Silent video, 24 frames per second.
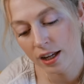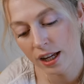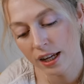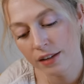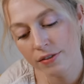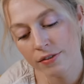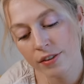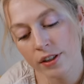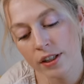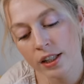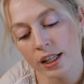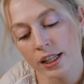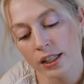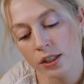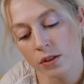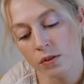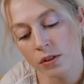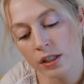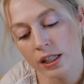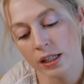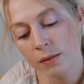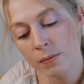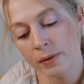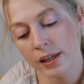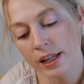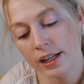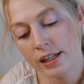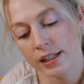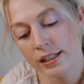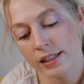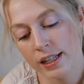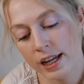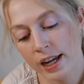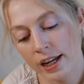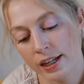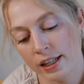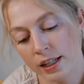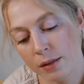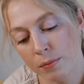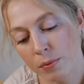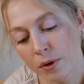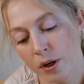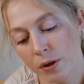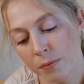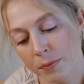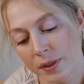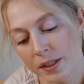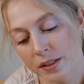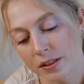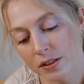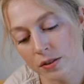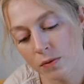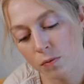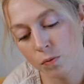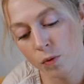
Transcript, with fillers: I feel like you keep getting tiny apartments.